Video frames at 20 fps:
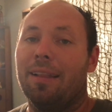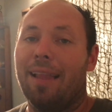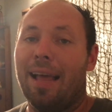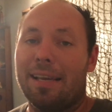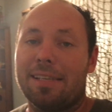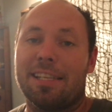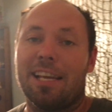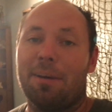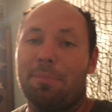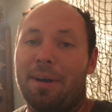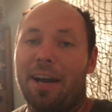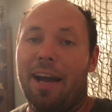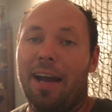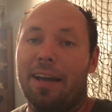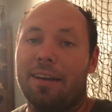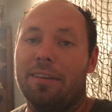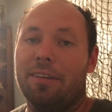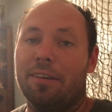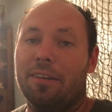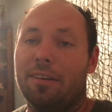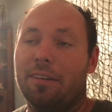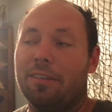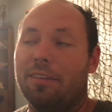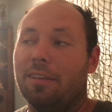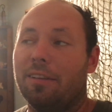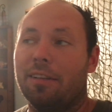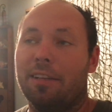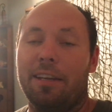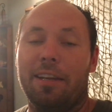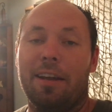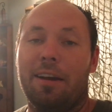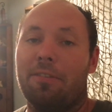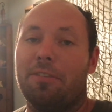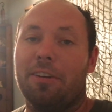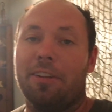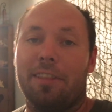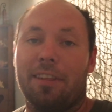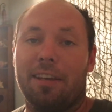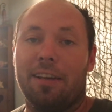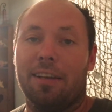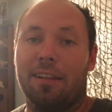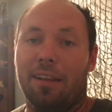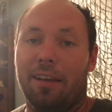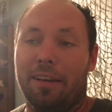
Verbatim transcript: Last time I had to delete everything,